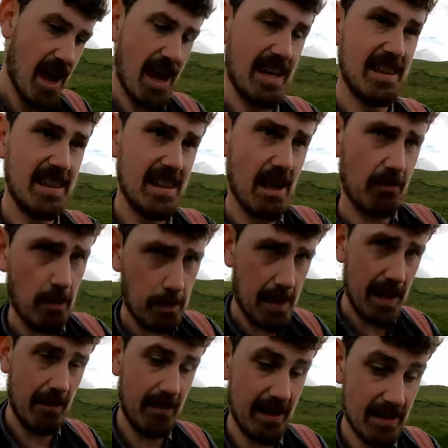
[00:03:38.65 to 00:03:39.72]
another
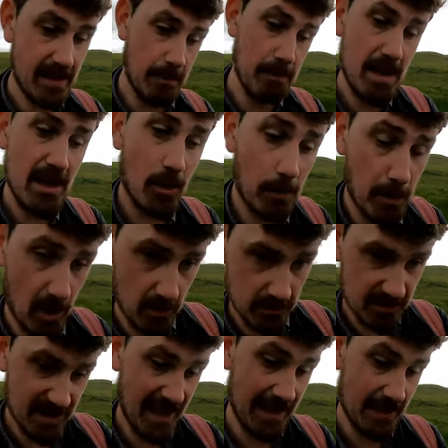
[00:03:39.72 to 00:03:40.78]
period, the Middle
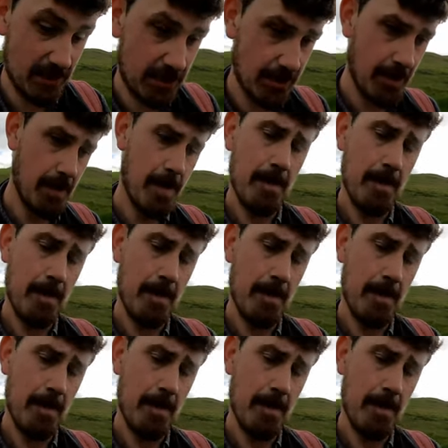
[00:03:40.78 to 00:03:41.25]
Bronze Age.